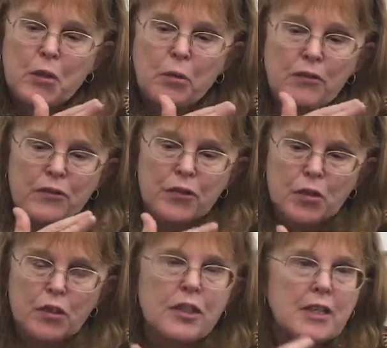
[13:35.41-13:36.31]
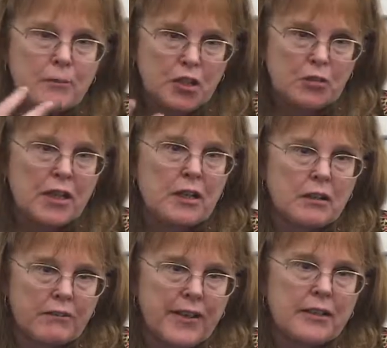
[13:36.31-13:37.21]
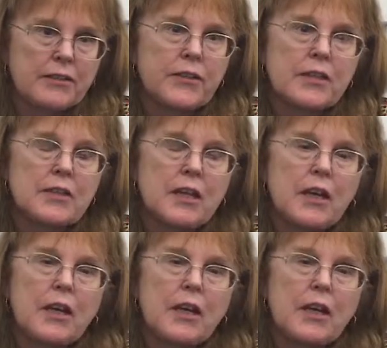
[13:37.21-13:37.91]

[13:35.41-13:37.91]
we've certainly demonstrated our effectiveness.